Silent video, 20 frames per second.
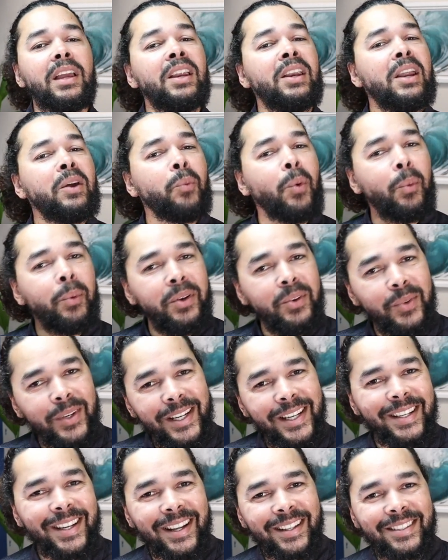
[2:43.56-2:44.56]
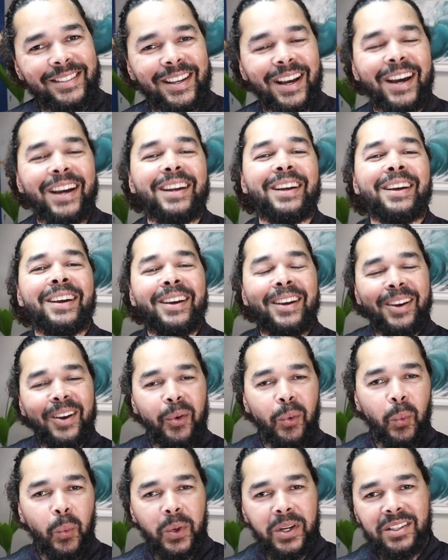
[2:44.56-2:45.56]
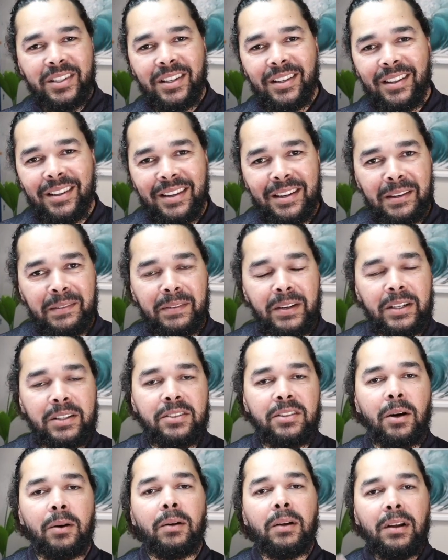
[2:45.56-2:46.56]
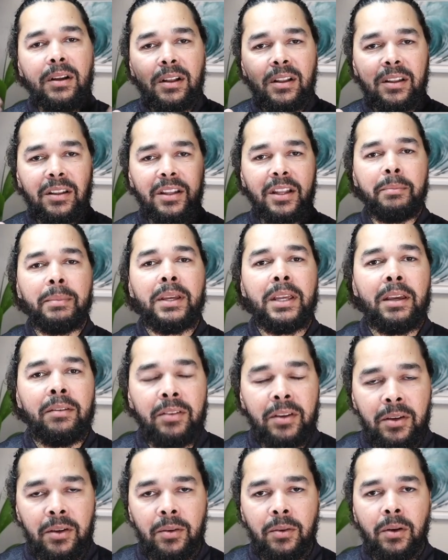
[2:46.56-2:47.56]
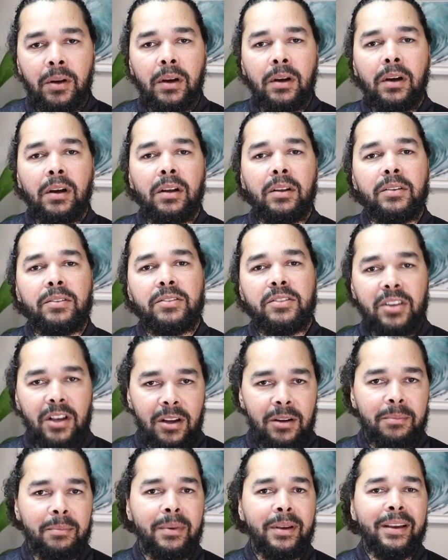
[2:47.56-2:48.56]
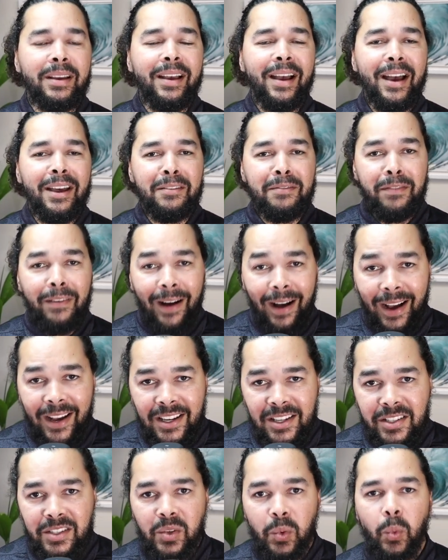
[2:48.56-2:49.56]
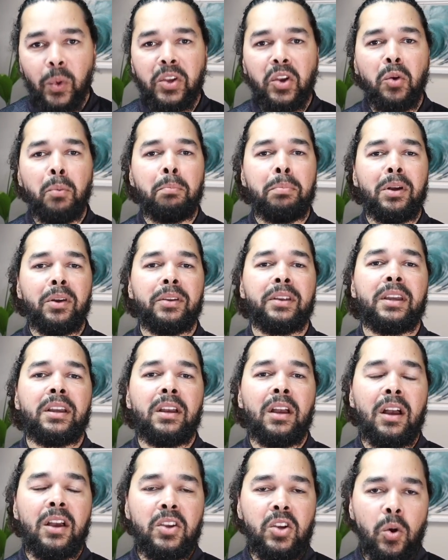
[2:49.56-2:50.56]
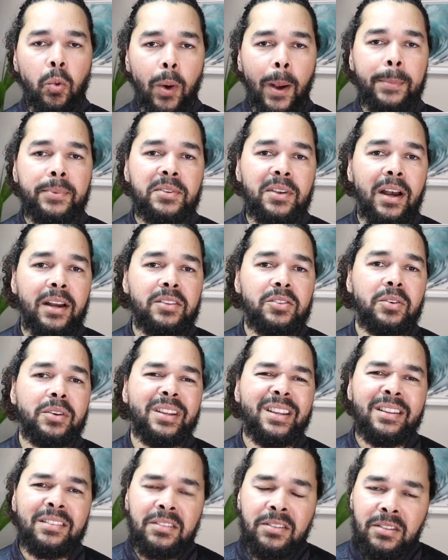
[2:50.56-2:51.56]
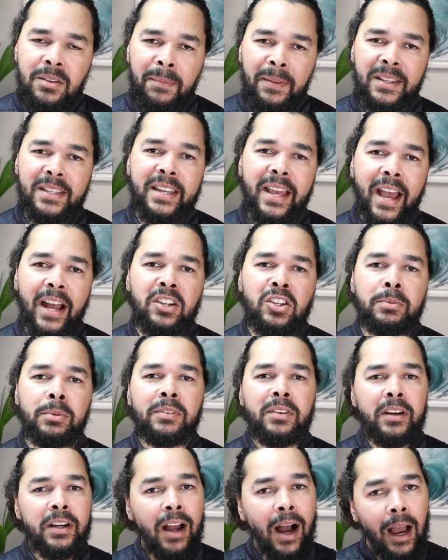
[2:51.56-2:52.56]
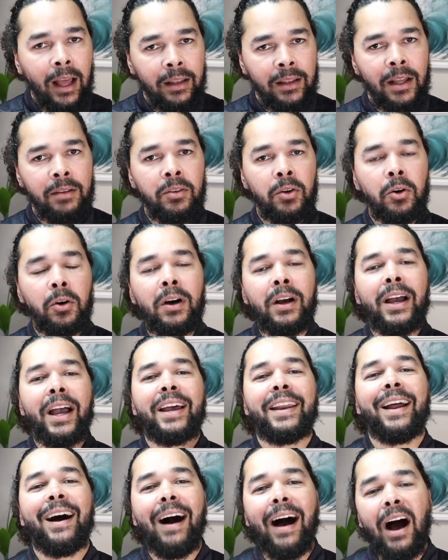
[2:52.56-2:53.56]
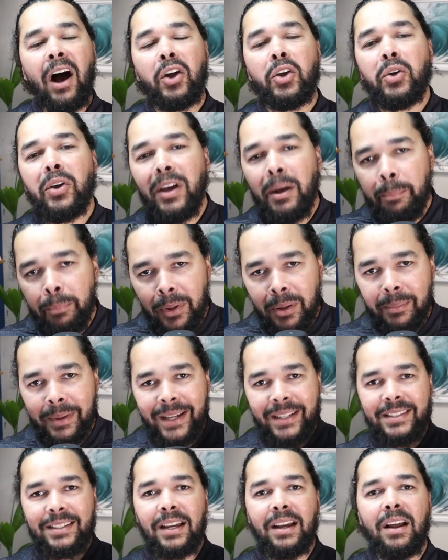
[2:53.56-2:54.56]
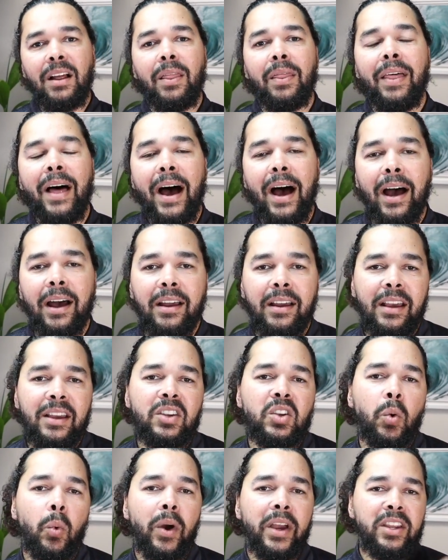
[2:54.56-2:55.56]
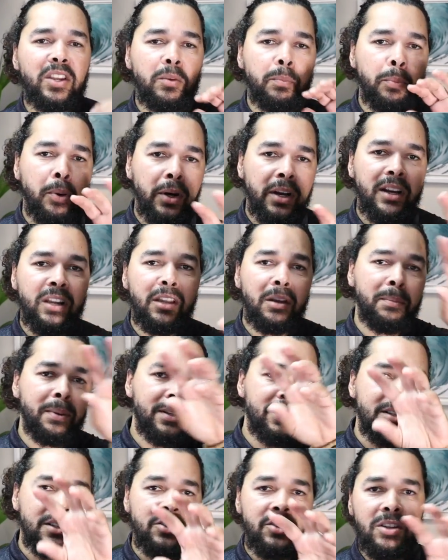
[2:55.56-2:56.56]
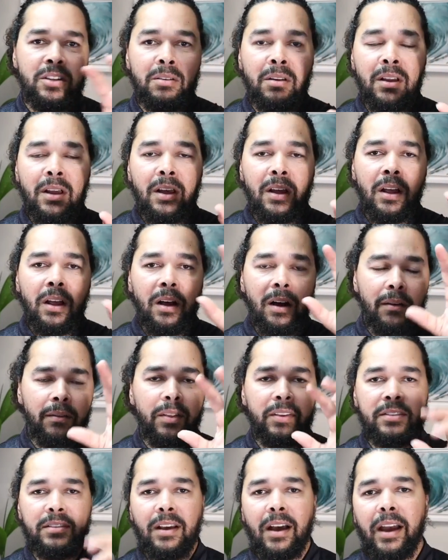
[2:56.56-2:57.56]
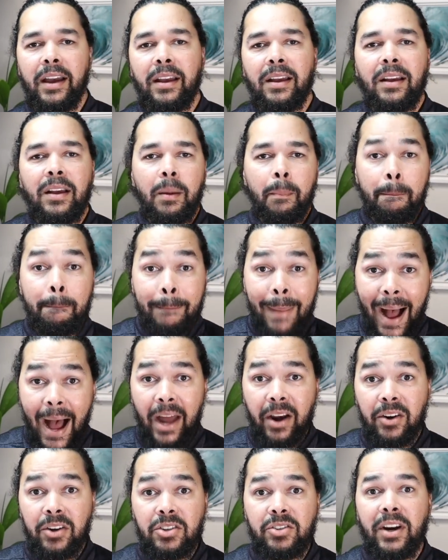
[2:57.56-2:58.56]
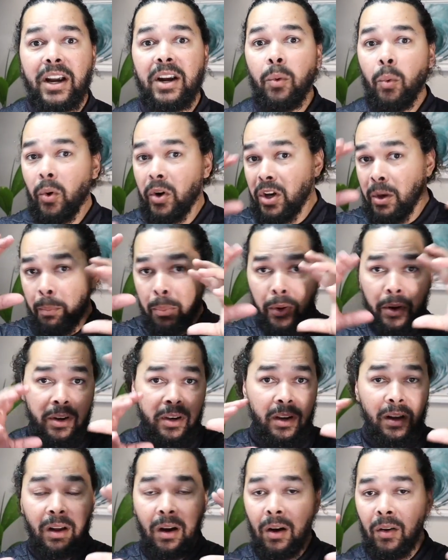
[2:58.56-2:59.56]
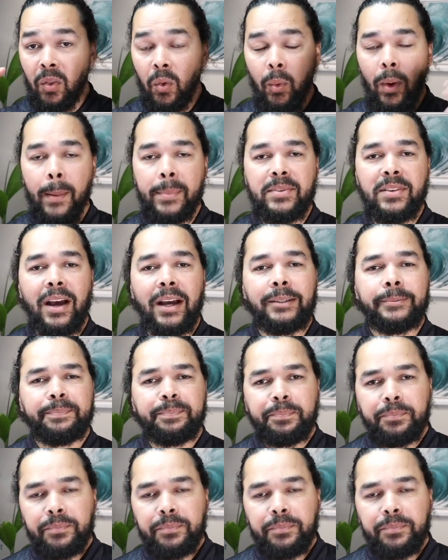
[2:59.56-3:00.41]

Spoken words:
And then when we redesign the site, we see the difference. So let me give you some advice when you're building your website. So it gives you something tangible, very high level, and now how you implement that and the way you put it in the position of the site matters, right? Where you put it on the website.